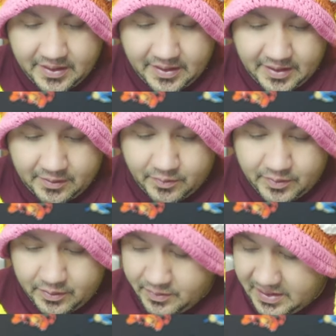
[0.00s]
And will
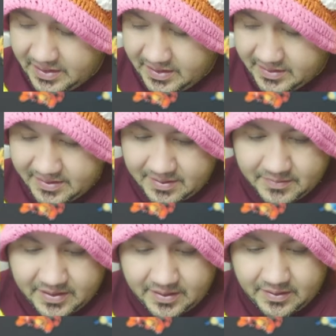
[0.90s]
we get
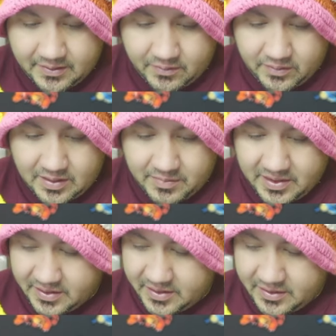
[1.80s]
something?
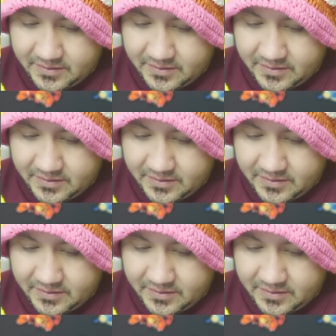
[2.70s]
Rubbish.